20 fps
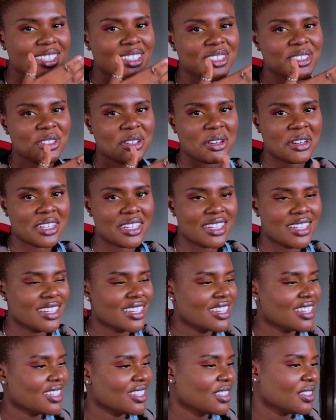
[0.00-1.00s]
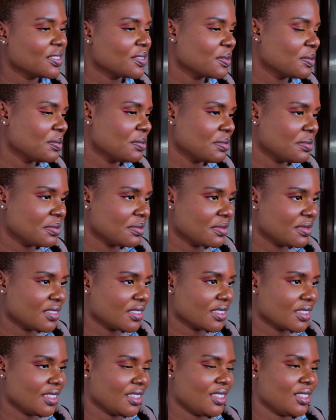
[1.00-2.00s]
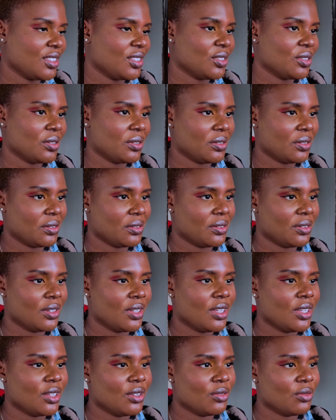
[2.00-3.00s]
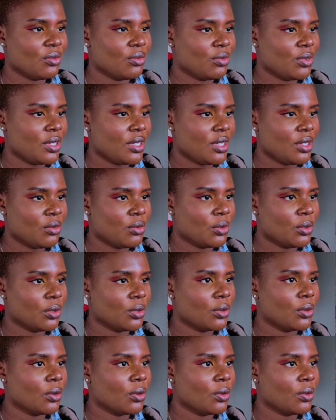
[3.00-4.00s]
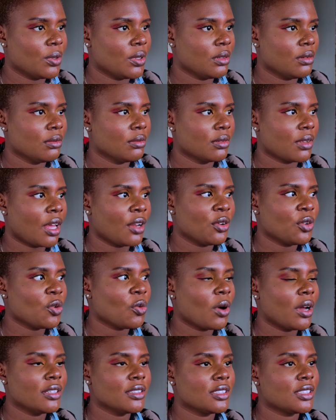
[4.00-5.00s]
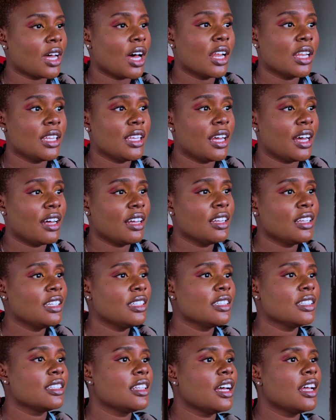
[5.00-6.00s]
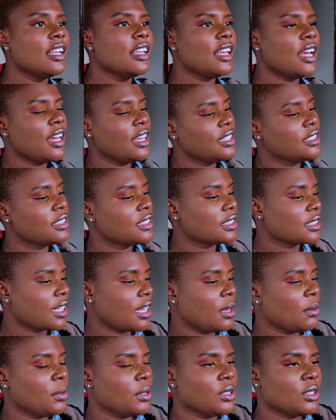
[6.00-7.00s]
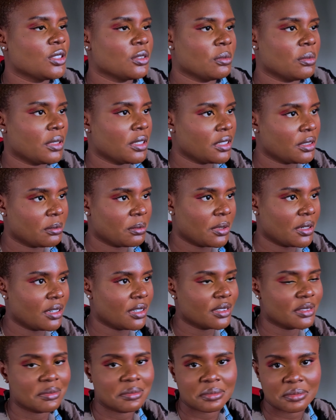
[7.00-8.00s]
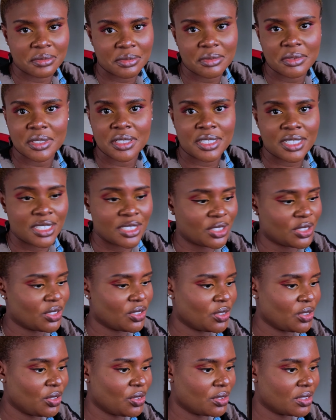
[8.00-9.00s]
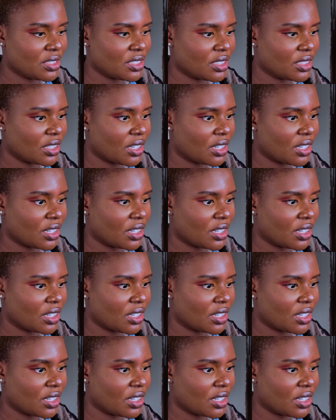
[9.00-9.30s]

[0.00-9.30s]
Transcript: sorry. So we will go in. I don't know why Dahlia is coming to mind, but let's use a